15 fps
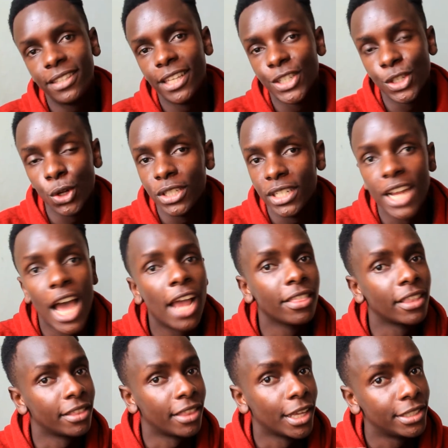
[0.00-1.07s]
there's no denying
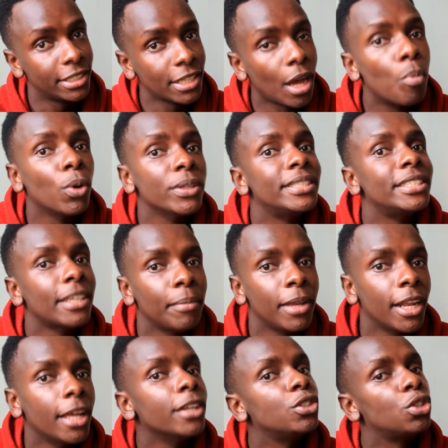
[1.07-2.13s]
that they're somewhat
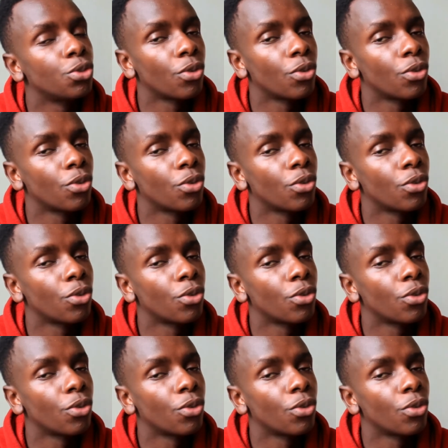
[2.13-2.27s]
similar to